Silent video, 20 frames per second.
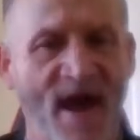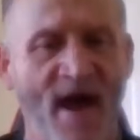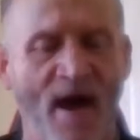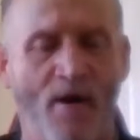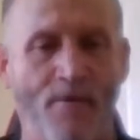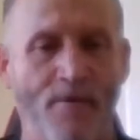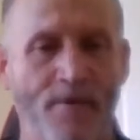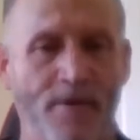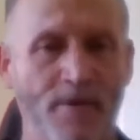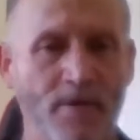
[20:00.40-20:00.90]
you
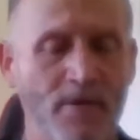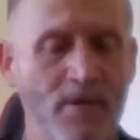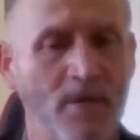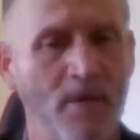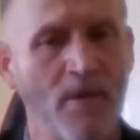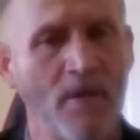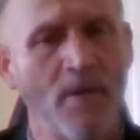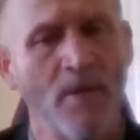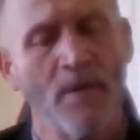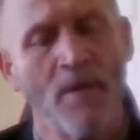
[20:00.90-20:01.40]
down.
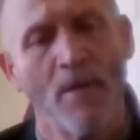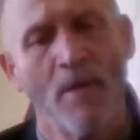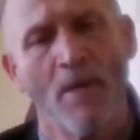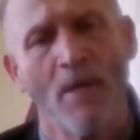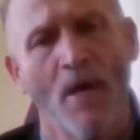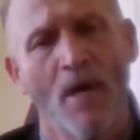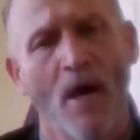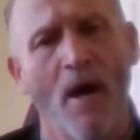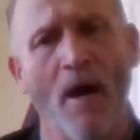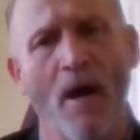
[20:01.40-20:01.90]

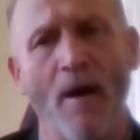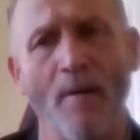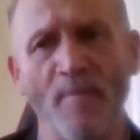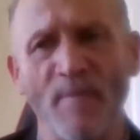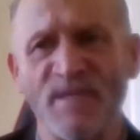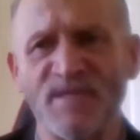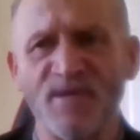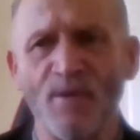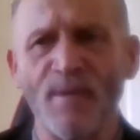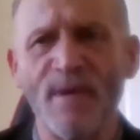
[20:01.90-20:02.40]

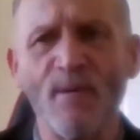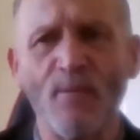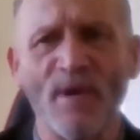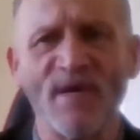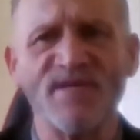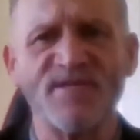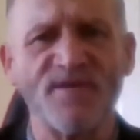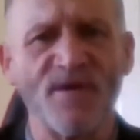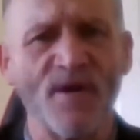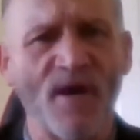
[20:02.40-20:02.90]
So
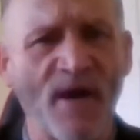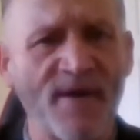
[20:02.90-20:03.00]
anyways,